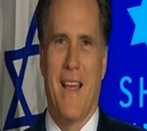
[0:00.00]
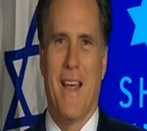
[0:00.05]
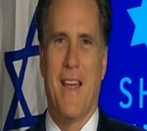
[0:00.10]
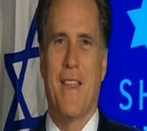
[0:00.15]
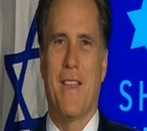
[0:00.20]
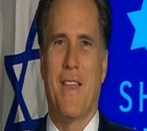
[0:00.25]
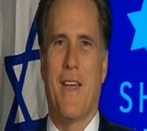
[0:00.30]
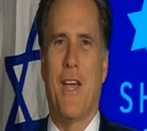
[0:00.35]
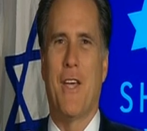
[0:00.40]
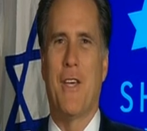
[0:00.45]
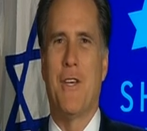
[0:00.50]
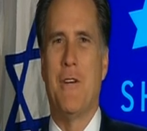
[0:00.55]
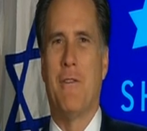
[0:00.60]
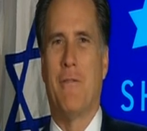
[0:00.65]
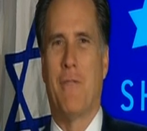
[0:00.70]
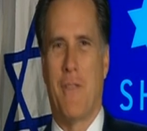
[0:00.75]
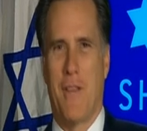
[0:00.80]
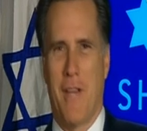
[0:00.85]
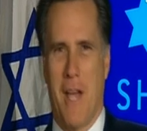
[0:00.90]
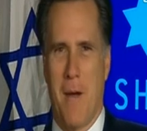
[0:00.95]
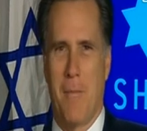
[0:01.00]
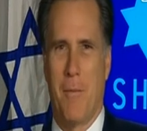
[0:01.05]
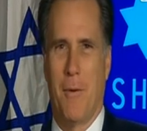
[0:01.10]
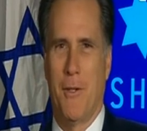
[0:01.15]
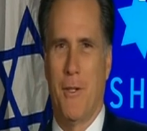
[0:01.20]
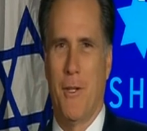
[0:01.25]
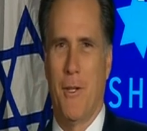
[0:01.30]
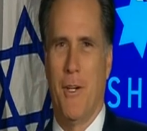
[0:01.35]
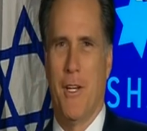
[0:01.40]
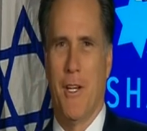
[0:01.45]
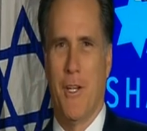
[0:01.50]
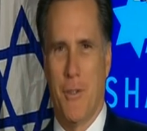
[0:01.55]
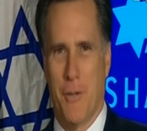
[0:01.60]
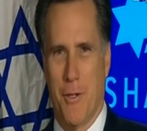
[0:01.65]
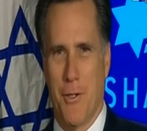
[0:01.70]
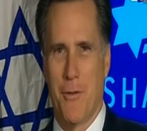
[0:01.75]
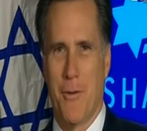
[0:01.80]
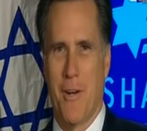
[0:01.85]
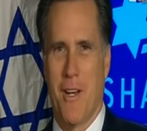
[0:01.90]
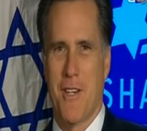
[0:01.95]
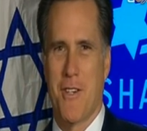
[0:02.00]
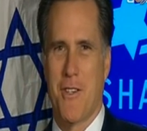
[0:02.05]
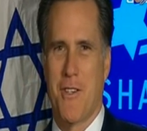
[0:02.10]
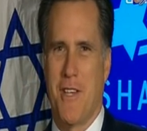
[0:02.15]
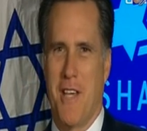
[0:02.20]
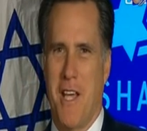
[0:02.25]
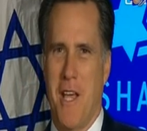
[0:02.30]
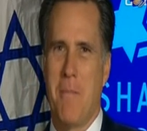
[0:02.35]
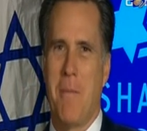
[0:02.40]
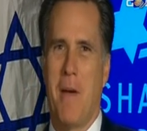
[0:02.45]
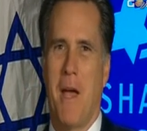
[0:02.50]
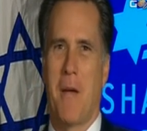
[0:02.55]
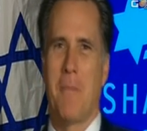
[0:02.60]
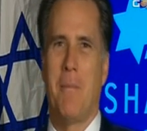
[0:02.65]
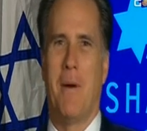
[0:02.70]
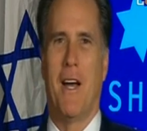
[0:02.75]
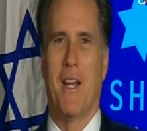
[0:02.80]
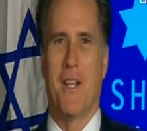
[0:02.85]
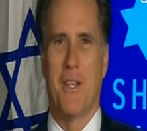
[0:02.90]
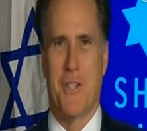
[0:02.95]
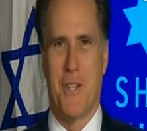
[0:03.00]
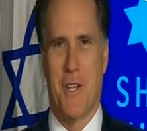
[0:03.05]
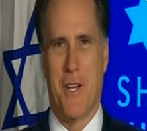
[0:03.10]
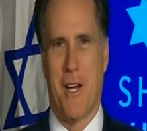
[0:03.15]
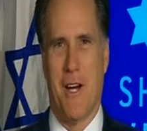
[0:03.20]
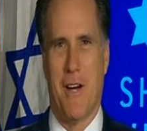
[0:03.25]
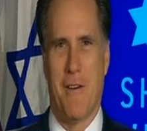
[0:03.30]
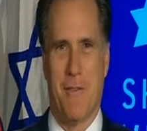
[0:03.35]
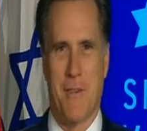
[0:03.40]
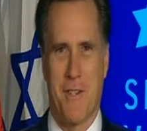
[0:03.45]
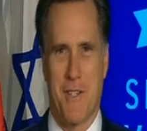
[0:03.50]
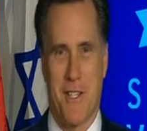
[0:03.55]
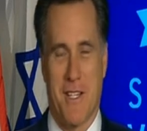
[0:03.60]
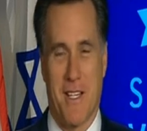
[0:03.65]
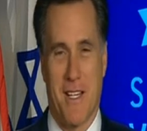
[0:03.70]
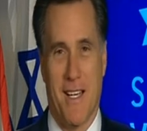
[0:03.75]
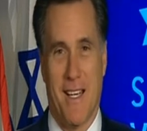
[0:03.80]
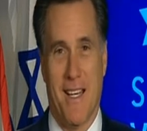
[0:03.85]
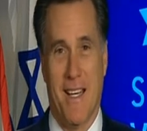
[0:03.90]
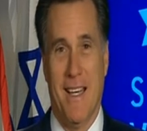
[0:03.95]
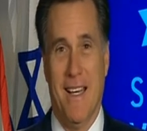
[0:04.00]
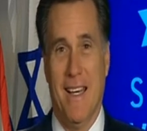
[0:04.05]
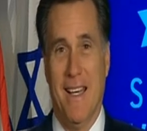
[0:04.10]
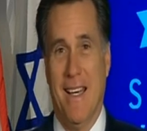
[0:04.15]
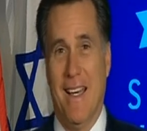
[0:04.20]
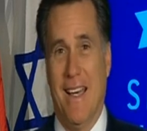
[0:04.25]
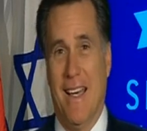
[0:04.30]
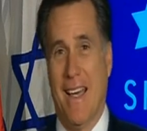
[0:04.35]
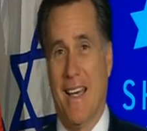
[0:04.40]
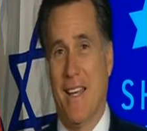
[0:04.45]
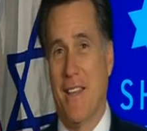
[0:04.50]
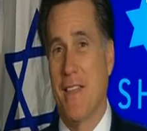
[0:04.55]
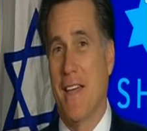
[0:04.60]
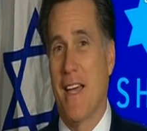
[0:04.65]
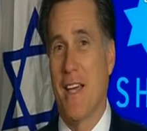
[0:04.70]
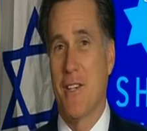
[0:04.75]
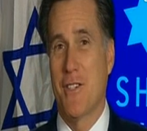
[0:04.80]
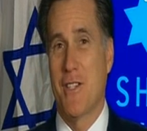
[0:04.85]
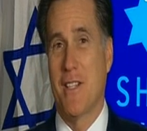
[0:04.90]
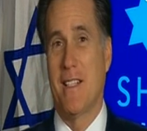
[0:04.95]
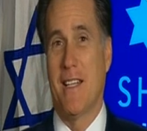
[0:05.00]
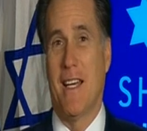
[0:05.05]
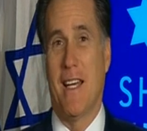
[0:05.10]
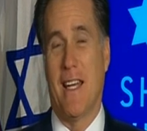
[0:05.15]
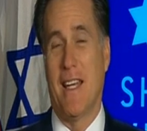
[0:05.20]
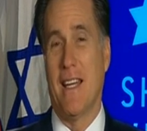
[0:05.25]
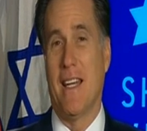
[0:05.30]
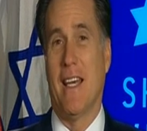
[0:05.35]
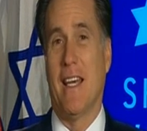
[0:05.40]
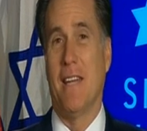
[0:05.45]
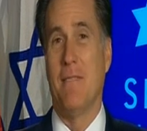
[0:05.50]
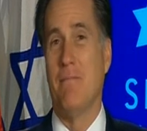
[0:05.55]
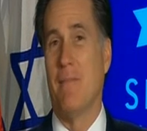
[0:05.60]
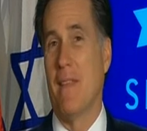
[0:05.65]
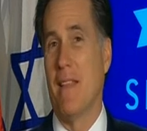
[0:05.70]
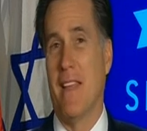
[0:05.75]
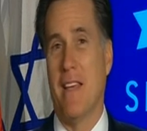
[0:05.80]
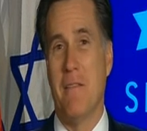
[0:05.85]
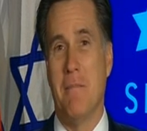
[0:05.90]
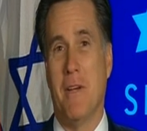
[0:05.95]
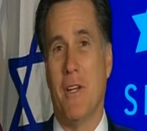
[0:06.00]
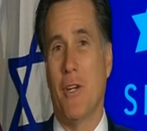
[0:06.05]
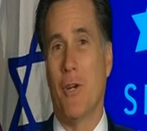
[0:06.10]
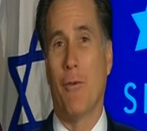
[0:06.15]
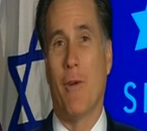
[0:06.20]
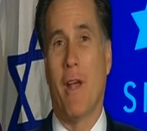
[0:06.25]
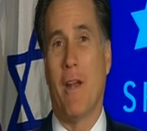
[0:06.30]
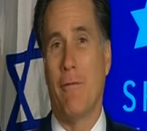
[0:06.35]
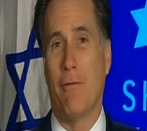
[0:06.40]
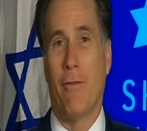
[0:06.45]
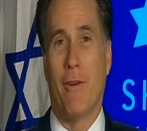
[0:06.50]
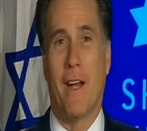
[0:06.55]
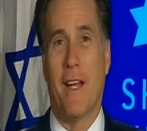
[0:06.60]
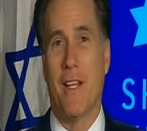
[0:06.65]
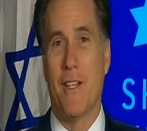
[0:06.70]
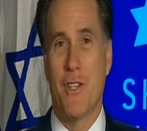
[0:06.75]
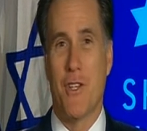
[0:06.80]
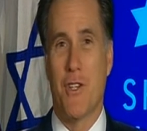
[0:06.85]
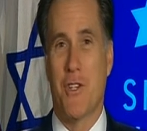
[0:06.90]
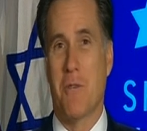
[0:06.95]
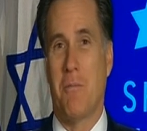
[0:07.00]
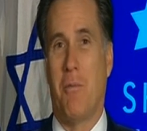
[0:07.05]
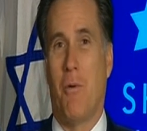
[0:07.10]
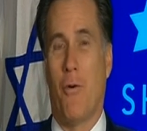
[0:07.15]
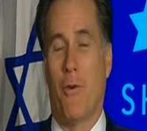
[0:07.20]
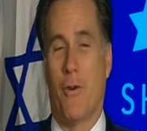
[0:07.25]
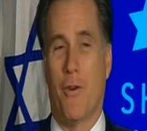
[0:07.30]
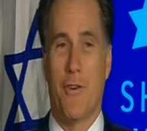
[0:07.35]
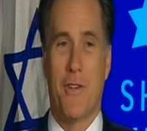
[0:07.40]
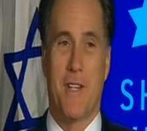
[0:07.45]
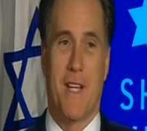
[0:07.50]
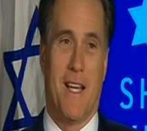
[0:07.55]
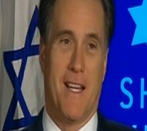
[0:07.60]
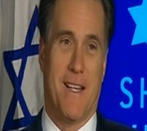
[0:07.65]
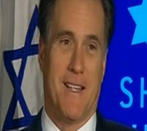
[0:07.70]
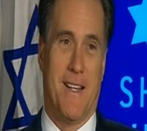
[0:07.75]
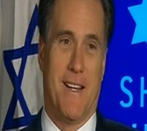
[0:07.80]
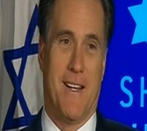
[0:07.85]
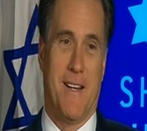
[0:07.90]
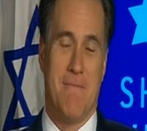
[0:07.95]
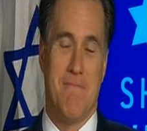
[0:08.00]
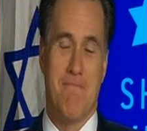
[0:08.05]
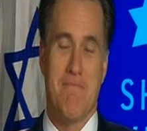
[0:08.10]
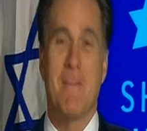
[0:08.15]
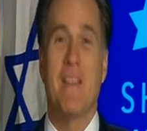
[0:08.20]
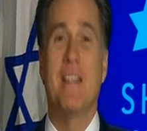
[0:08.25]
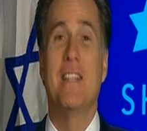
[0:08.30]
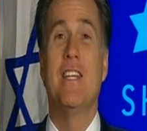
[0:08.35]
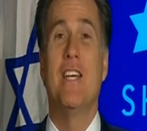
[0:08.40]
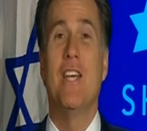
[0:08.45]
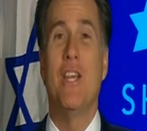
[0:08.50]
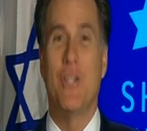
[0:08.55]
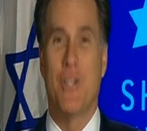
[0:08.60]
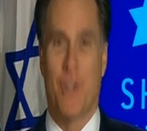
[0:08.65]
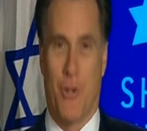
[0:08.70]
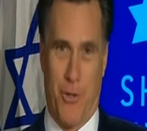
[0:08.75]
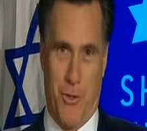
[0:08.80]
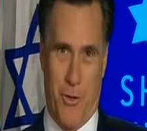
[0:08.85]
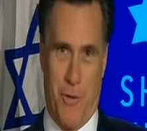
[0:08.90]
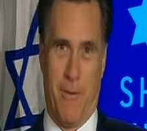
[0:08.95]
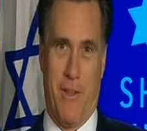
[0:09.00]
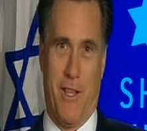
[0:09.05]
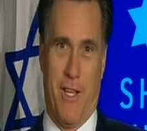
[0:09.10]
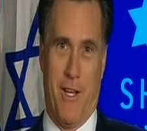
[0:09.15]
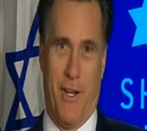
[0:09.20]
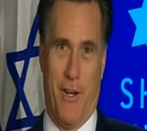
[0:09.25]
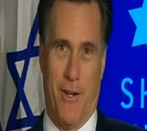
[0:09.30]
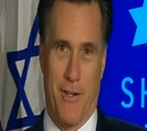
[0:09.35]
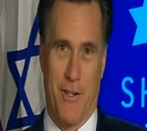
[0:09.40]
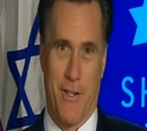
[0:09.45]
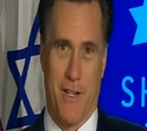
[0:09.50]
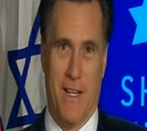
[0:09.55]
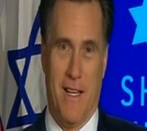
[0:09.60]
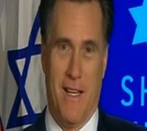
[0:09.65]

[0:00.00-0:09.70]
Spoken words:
Thank you for the opportunity to address the AIPAC Policy Conference today. And thanks to Teddy and Ed. They've been great friends and supporters and teachers over the years.